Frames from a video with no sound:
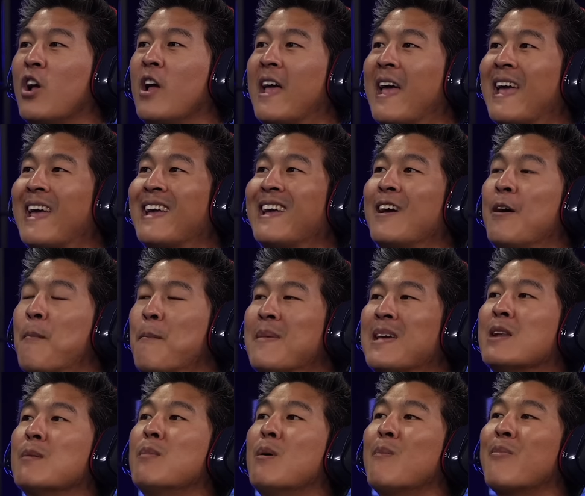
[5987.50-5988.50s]
a
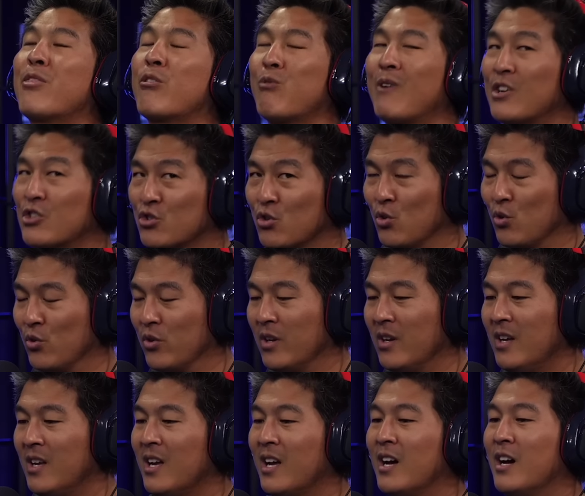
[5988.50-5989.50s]
minimum threshold
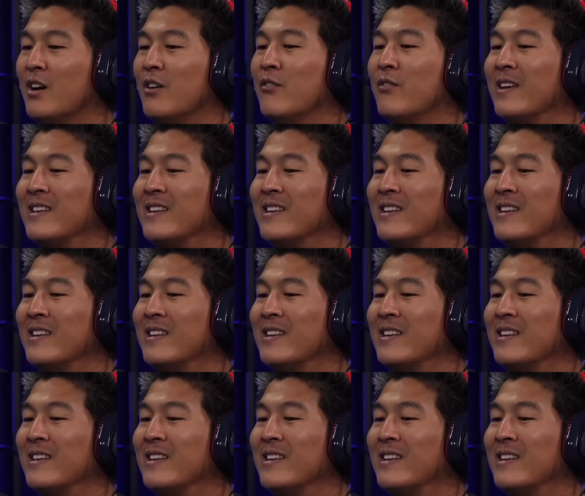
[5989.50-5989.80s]
of